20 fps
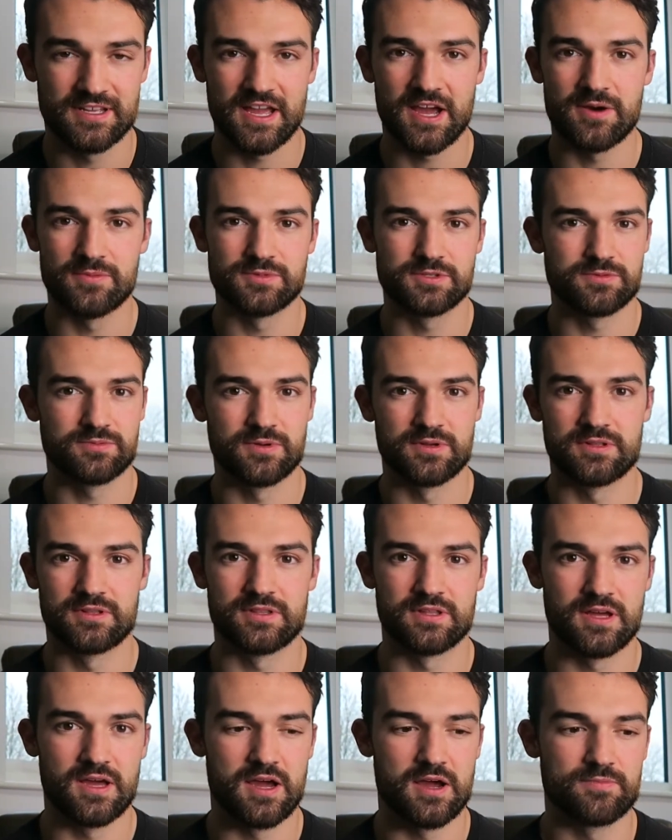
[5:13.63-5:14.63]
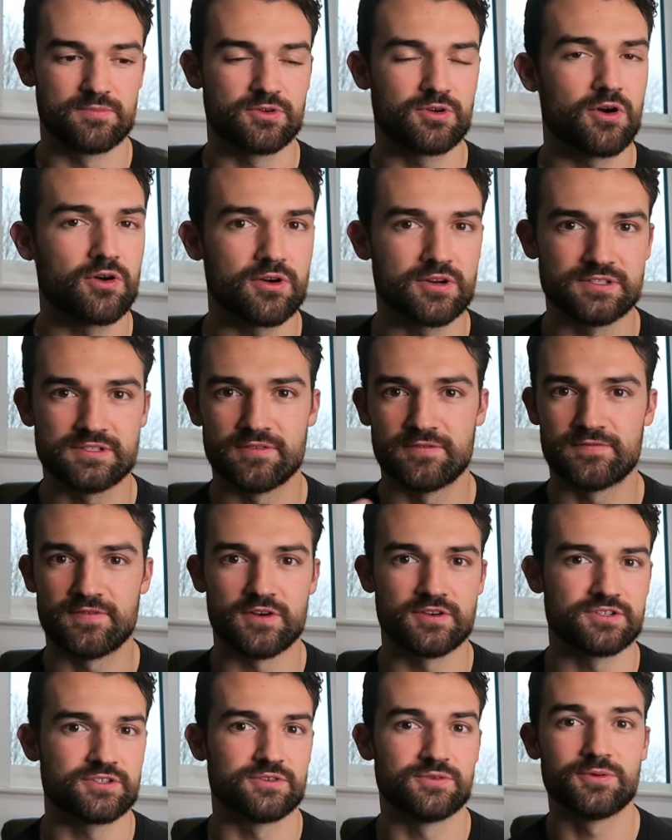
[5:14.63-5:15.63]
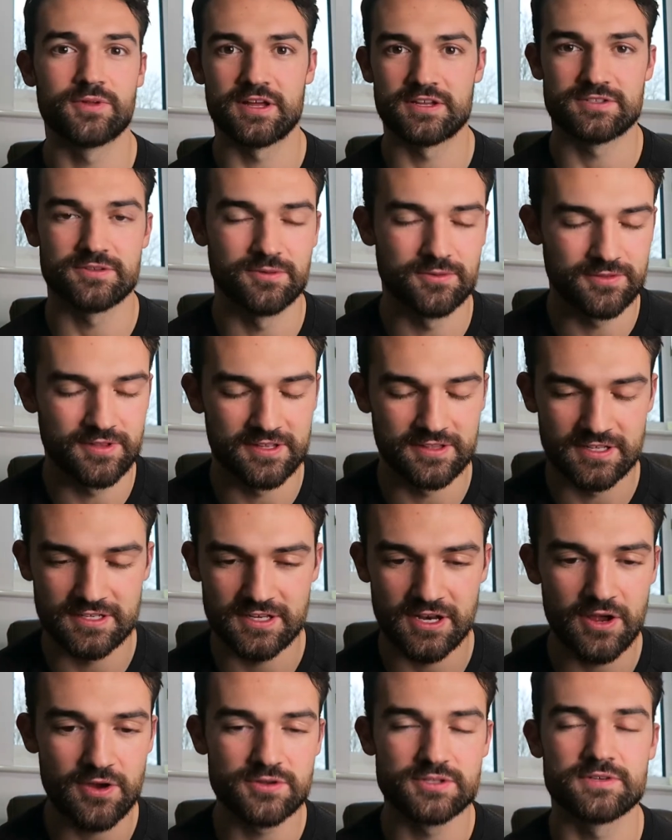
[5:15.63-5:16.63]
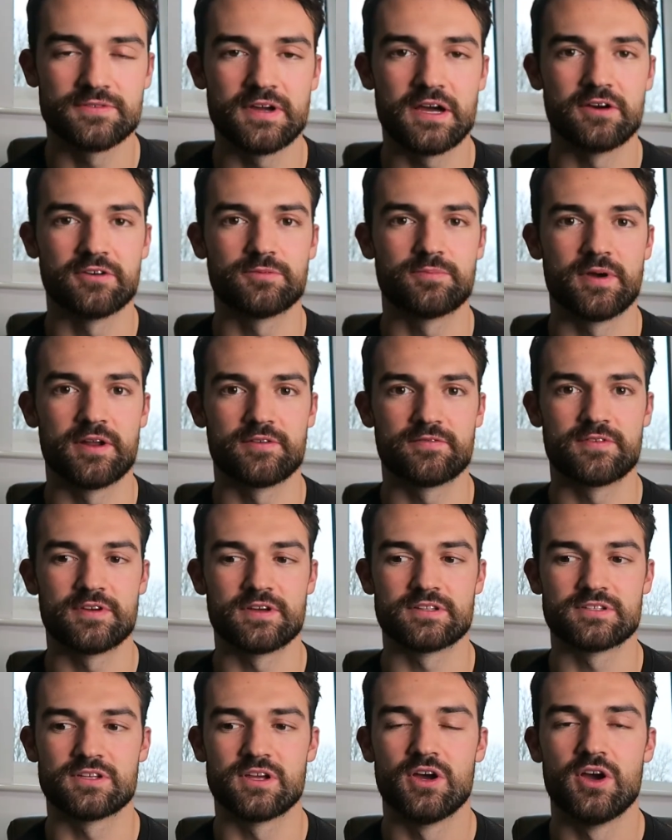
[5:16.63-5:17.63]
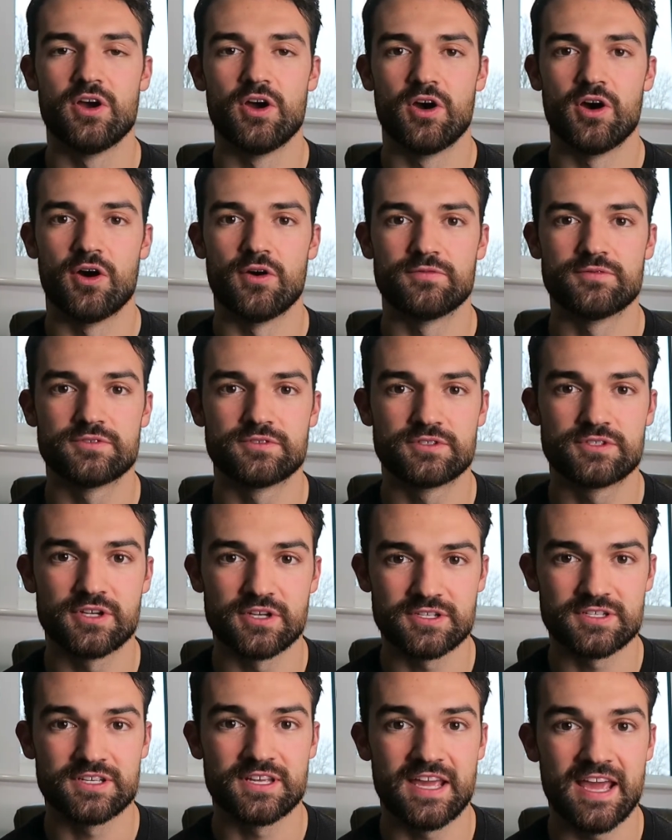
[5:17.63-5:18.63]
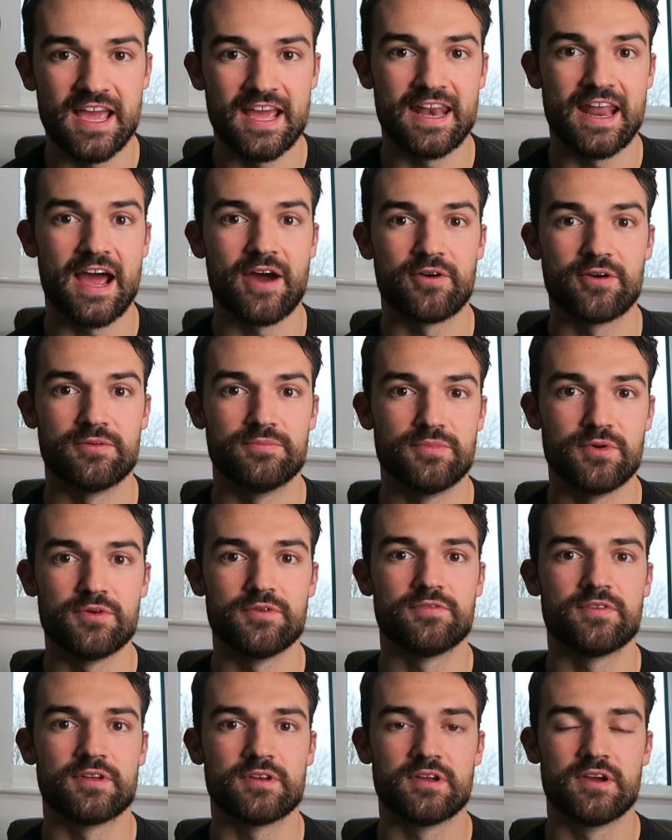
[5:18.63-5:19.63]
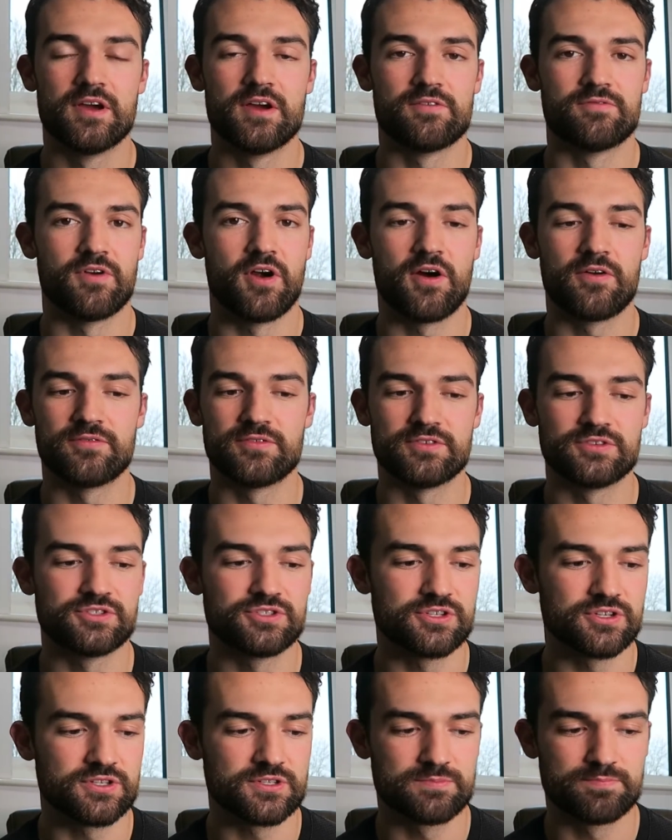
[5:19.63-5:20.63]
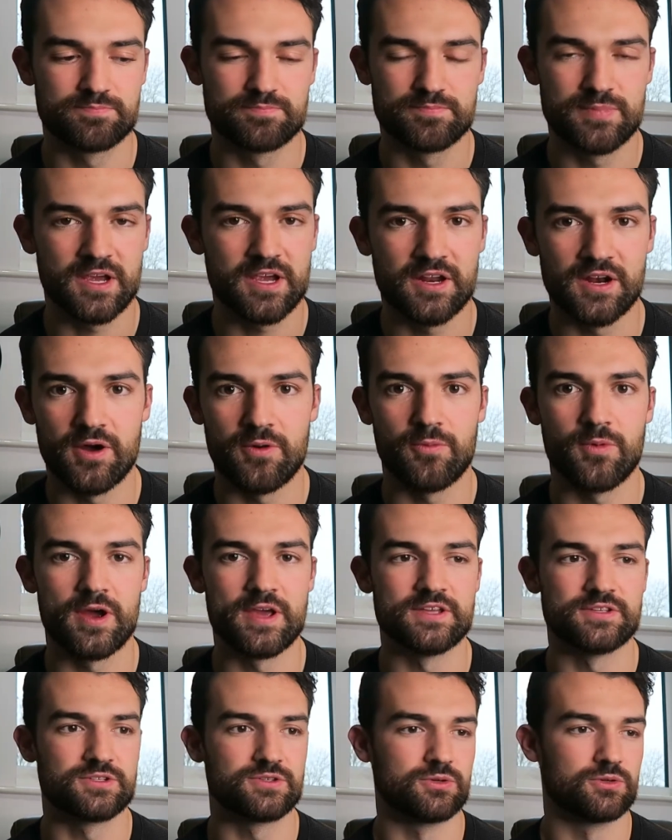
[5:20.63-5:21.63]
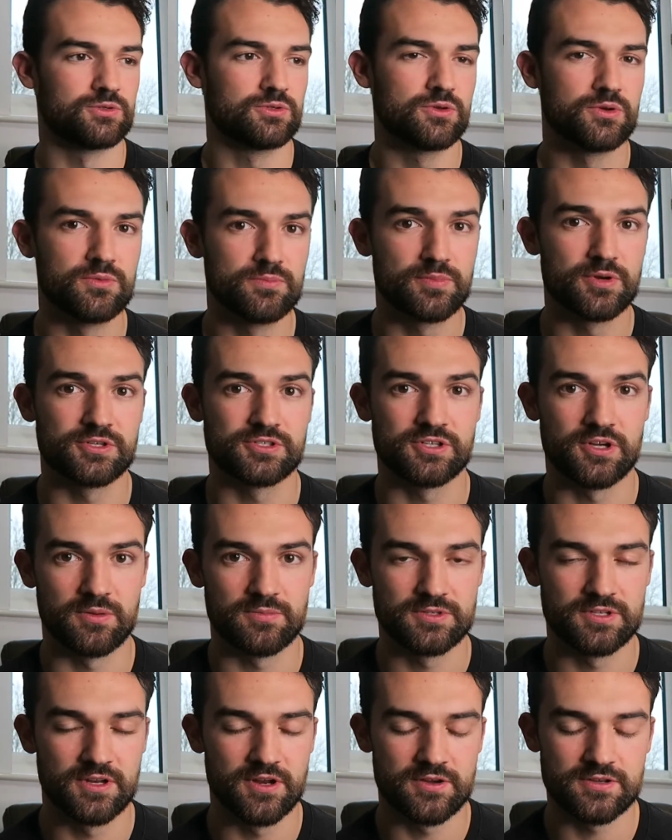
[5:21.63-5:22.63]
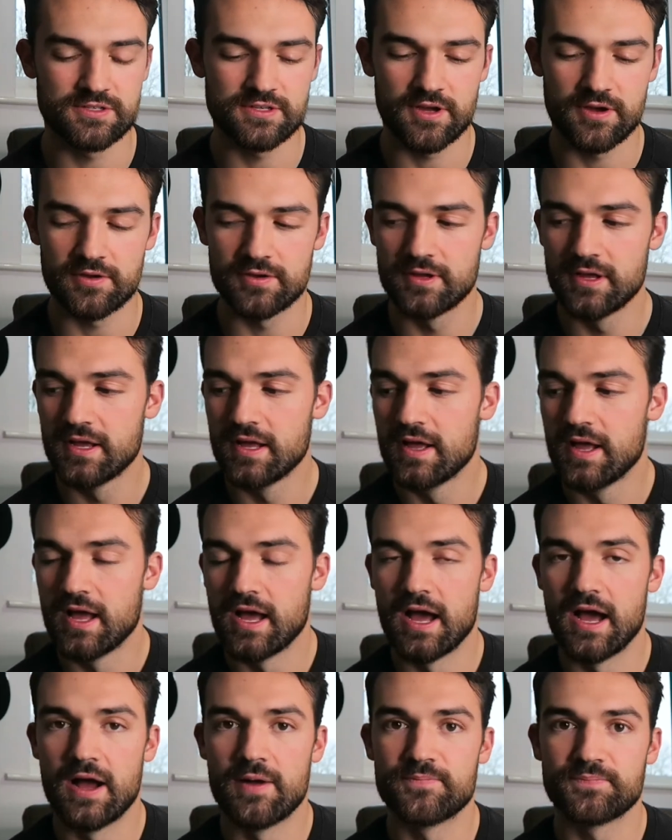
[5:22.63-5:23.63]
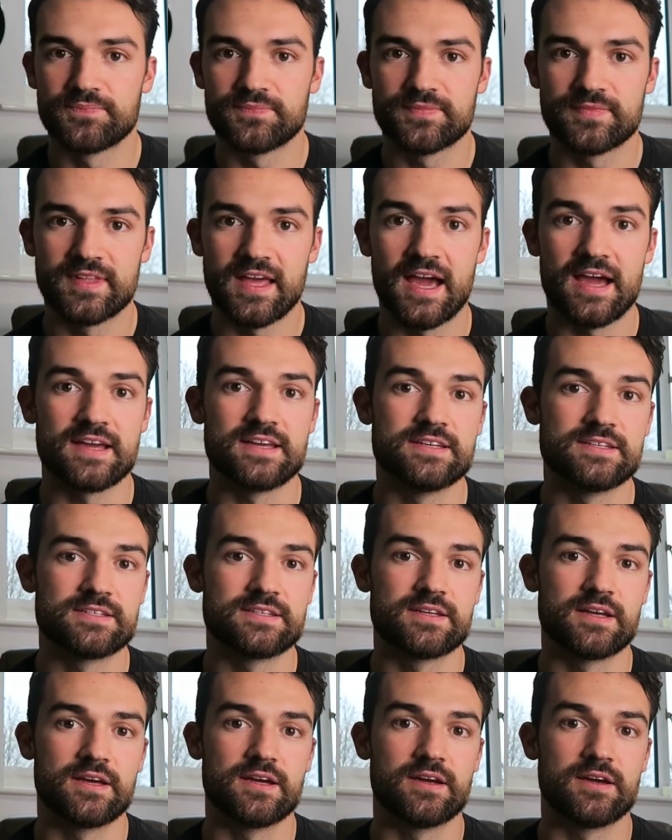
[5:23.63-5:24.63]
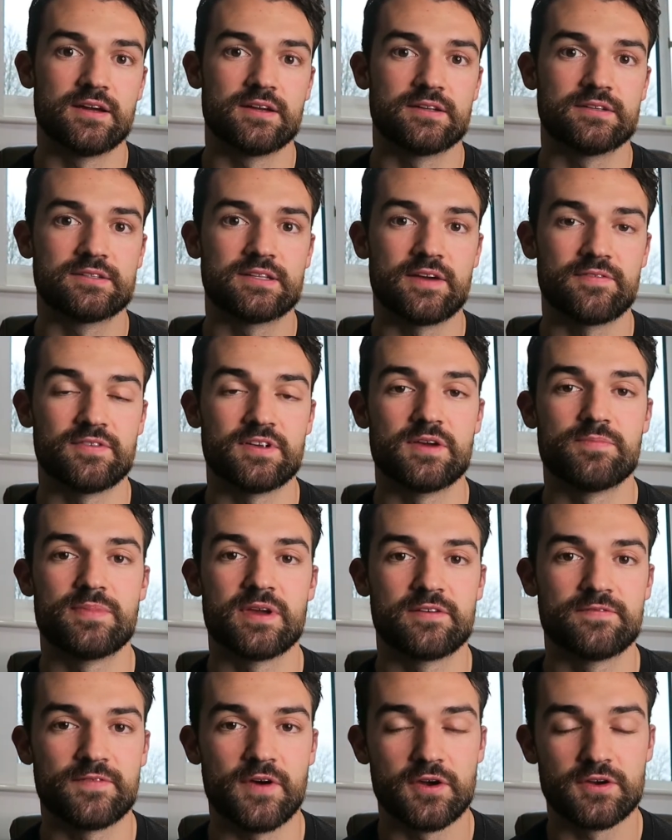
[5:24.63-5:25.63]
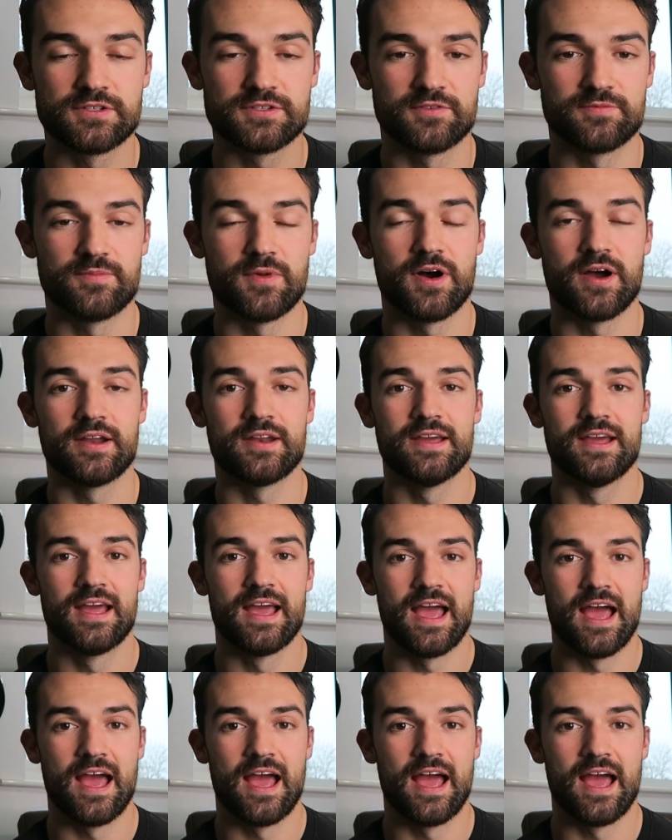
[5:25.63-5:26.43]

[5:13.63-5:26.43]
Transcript: It helps with um, cognitive function, all that sort of thing. There's loads of health benefits of just getting out and moving rather than just picking up weights or doing push-ups, you know. So um, that is uh, definitely a big focus of mine.